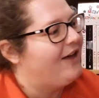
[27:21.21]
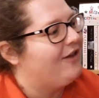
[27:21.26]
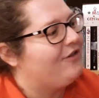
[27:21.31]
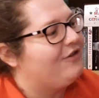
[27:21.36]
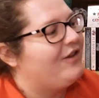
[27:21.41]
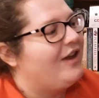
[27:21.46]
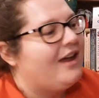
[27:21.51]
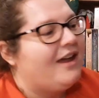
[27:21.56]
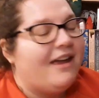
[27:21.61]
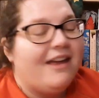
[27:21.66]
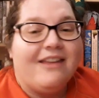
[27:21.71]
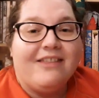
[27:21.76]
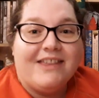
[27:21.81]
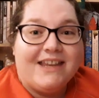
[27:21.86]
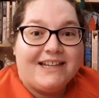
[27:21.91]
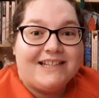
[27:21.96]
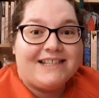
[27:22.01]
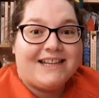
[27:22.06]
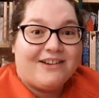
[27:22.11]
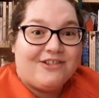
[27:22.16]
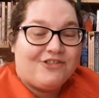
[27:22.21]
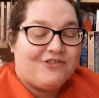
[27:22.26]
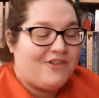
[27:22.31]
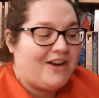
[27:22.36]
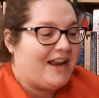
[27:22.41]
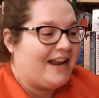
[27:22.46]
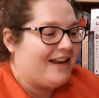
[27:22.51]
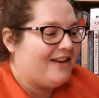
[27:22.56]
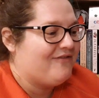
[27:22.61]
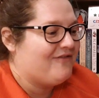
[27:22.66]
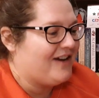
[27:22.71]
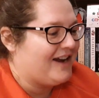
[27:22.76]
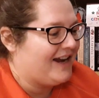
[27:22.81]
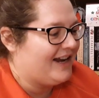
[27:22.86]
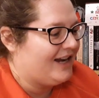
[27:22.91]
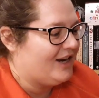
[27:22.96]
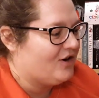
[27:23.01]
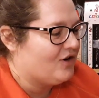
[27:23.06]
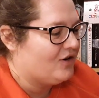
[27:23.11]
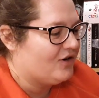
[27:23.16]
This sounds really, really good. I'm
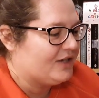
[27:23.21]
not a